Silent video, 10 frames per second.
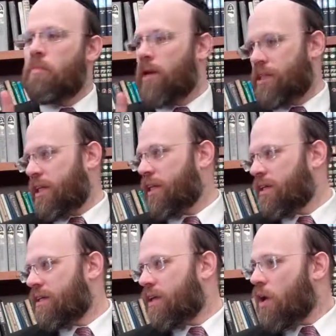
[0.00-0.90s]
pasuk.
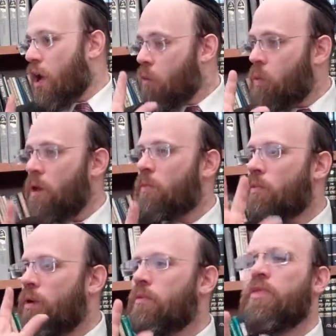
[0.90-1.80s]

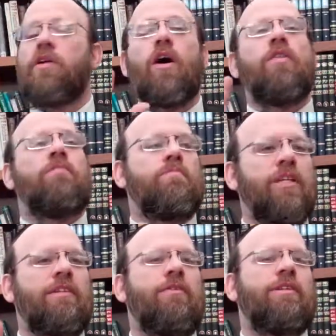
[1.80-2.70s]
What were the other
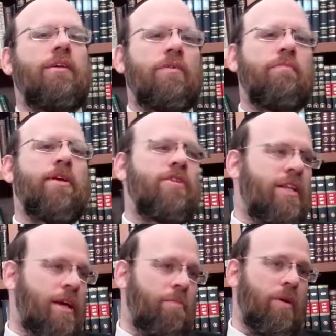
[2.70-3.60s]
mitzvahs that were mentioned
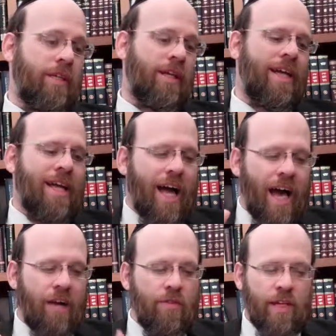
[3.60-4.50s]
in that pasuk?
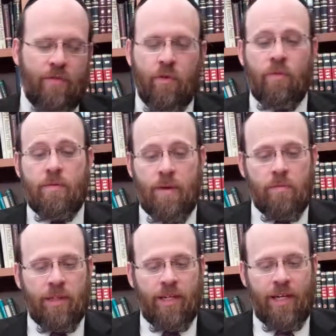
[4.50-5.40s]
I know that everyone
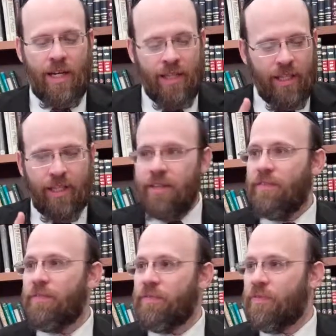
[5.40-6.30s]
remembers it, and I think
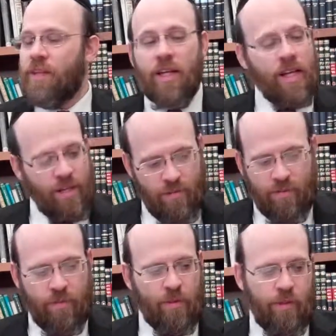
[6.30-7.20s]

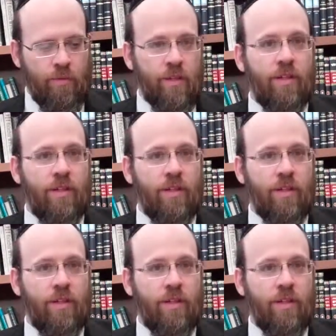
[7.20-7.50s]
Losikam